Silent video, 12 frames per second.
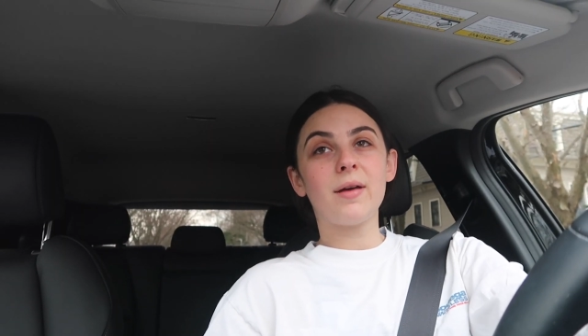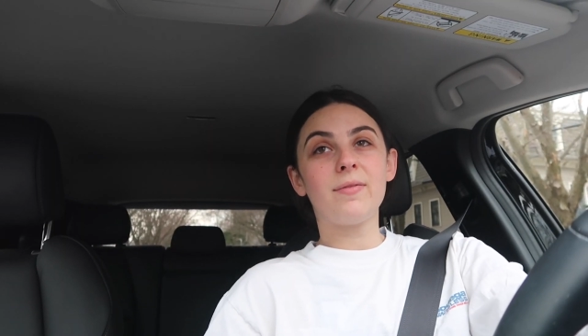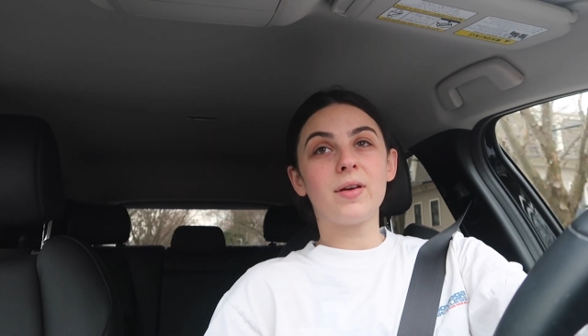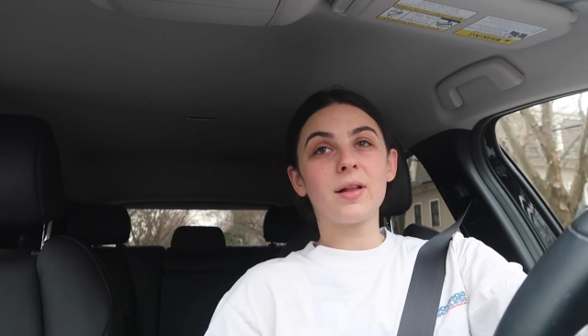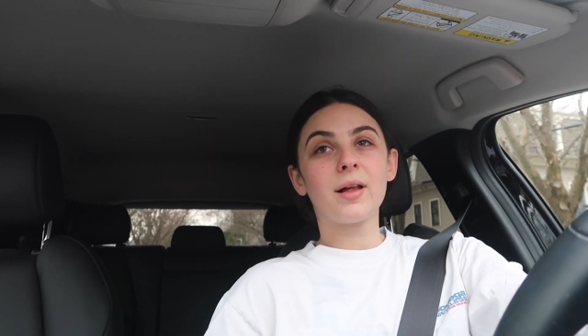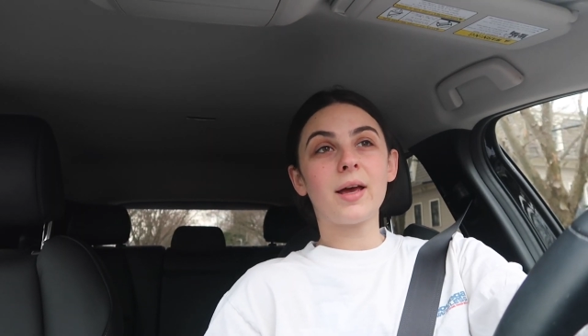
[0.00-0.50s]
I
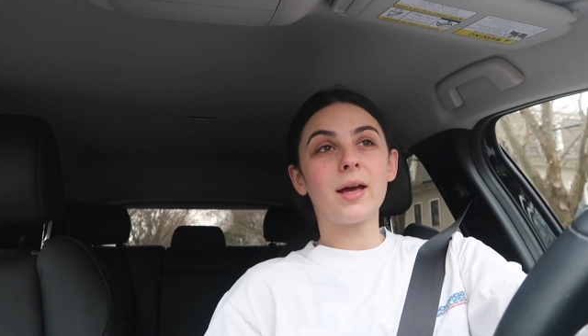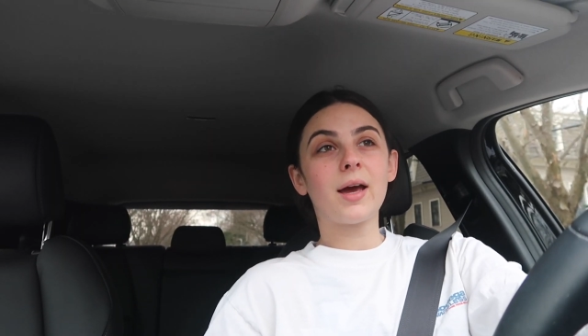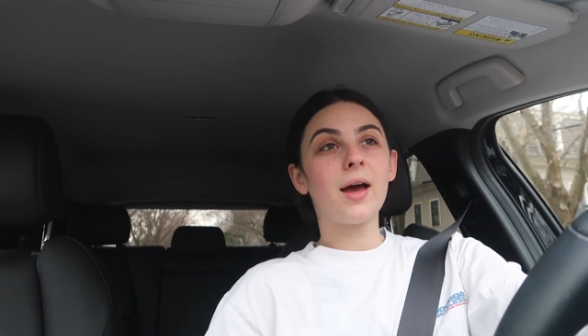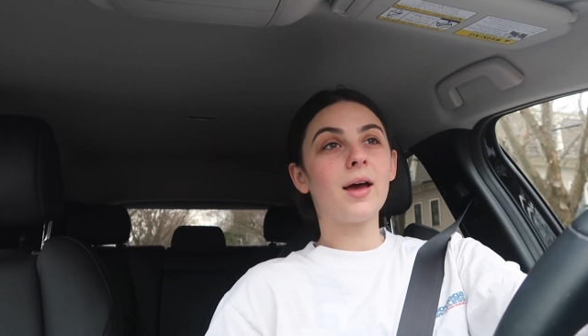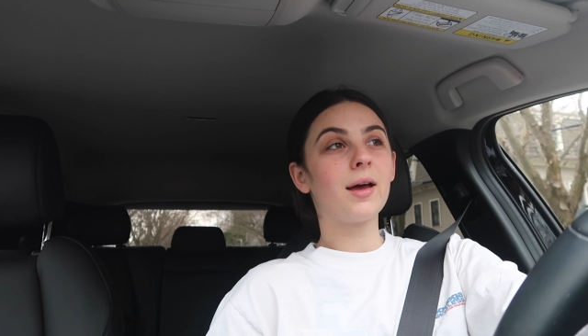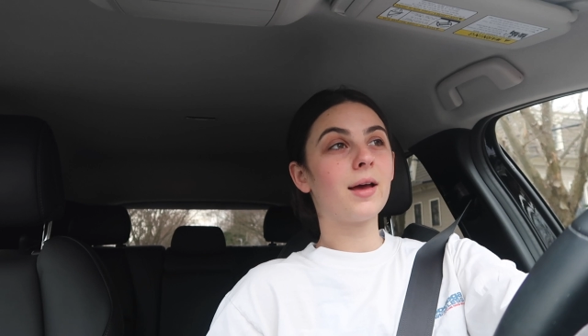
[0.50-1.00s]
feel like
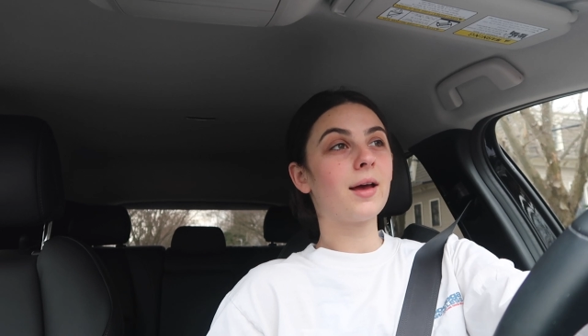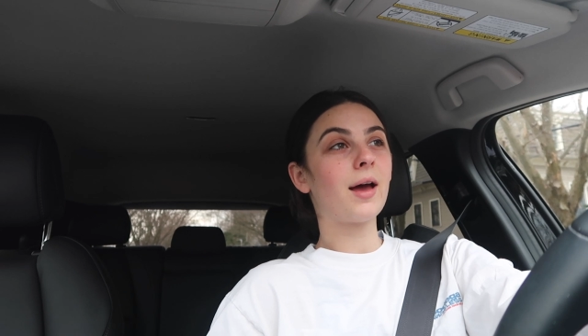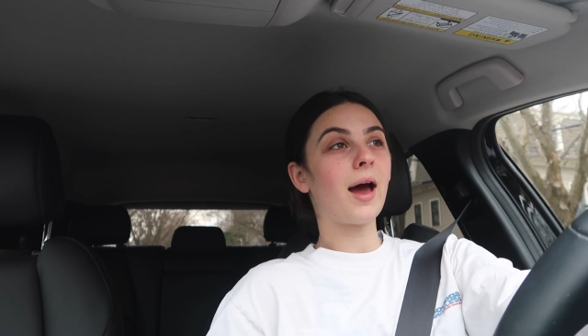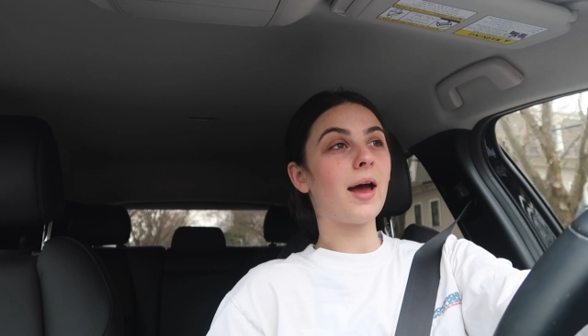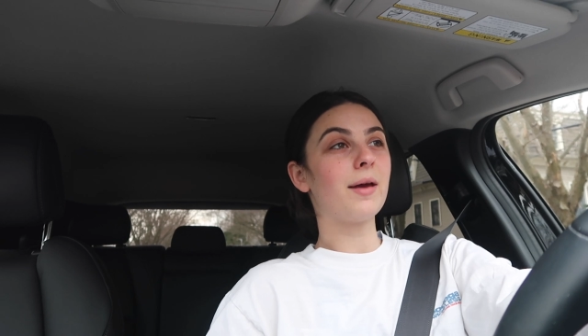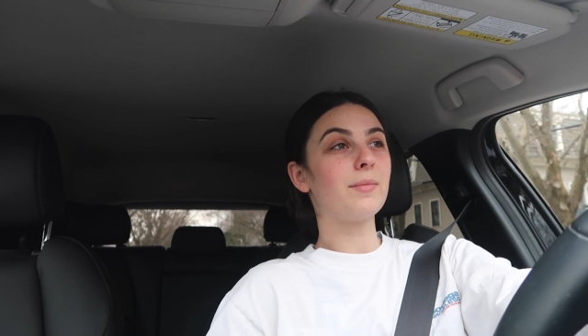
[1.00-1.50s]

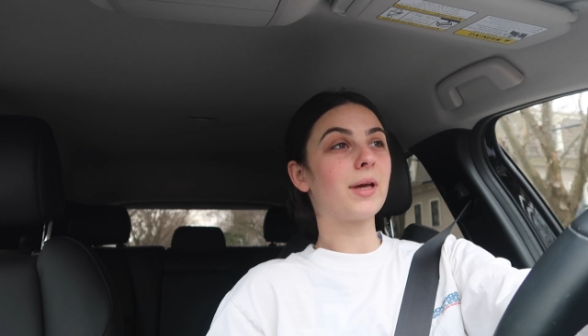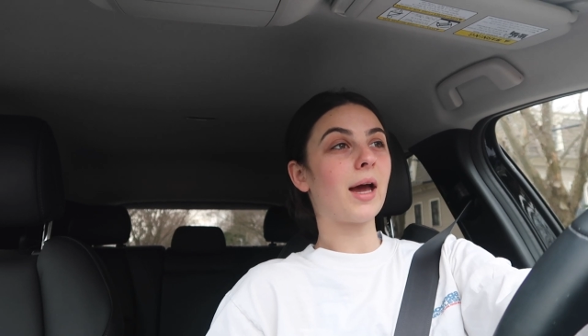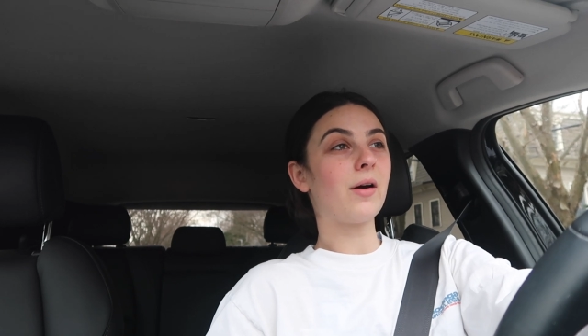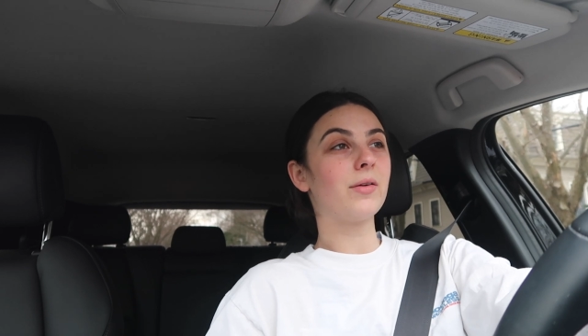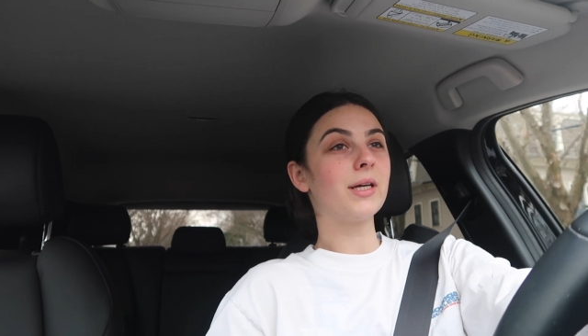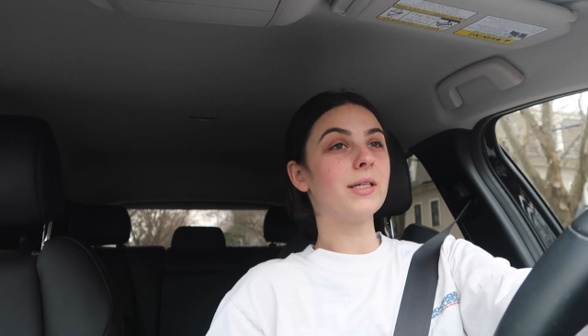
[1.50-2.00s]
I am
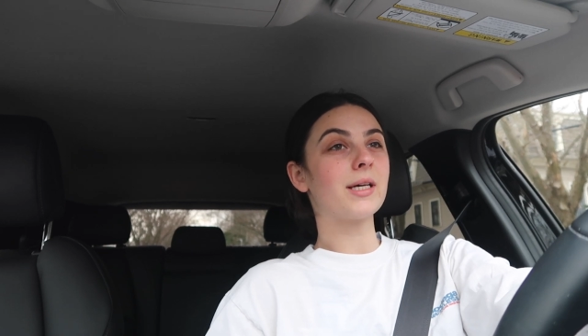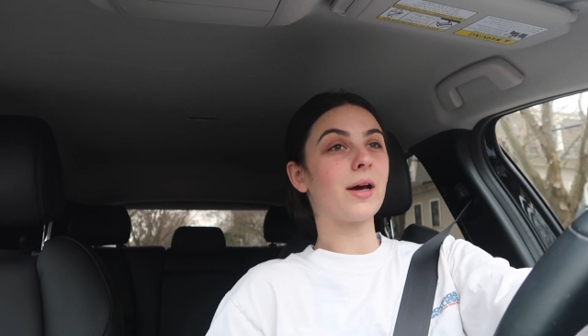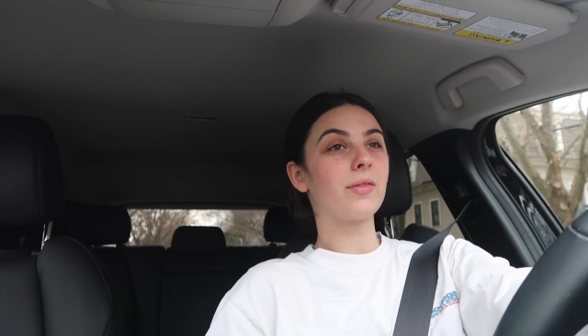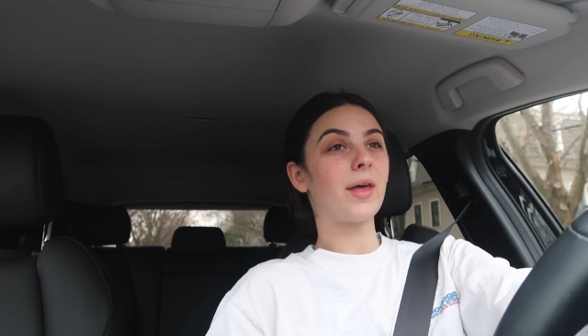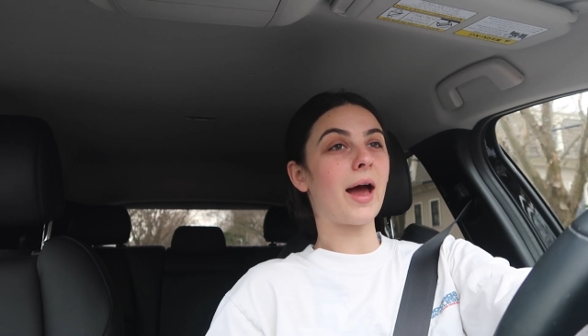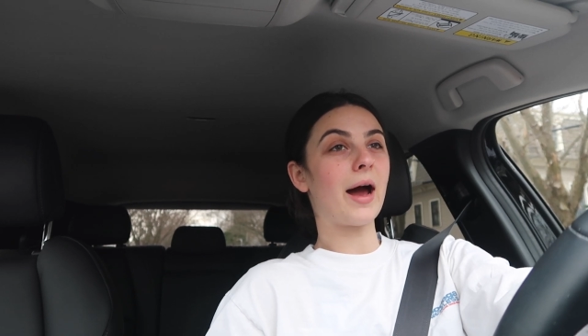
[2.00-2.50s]
counting down the